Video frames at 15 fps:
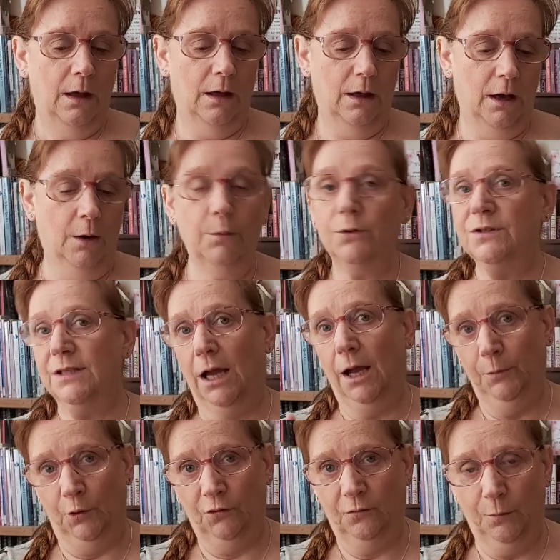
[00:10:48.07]
Uh, I will say I'm
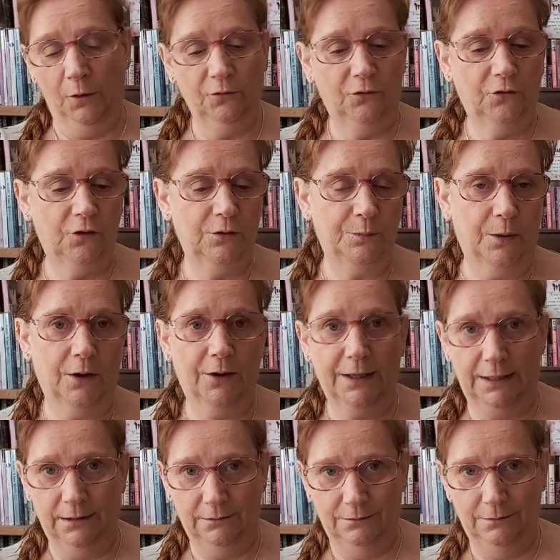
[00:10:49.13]
not sponsored
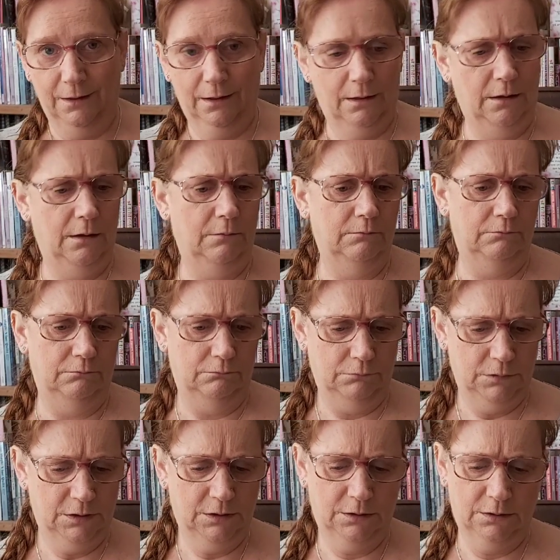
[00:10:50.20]
by um,
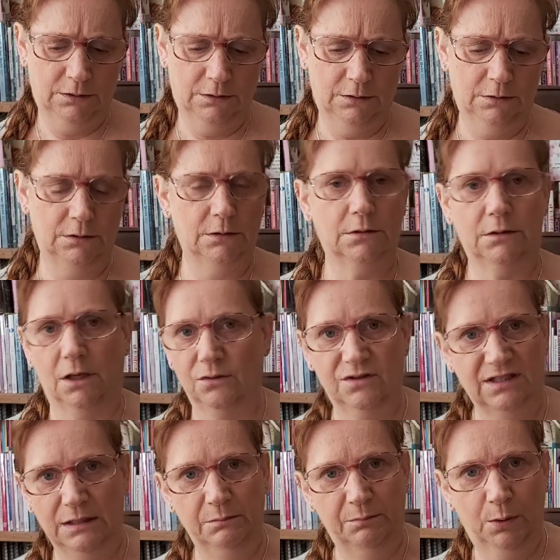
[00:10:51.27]
So
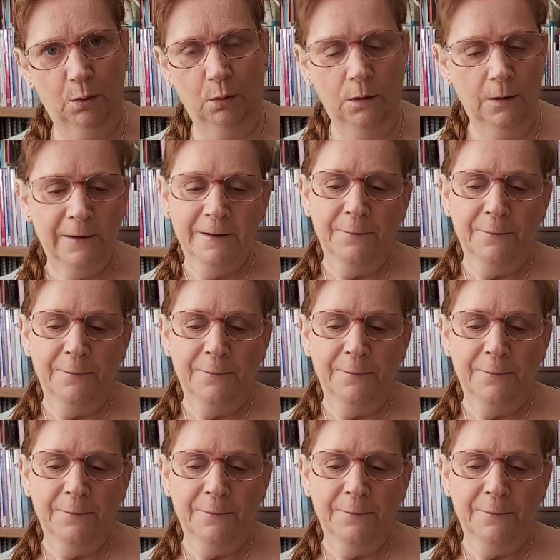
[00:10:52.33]
Simple,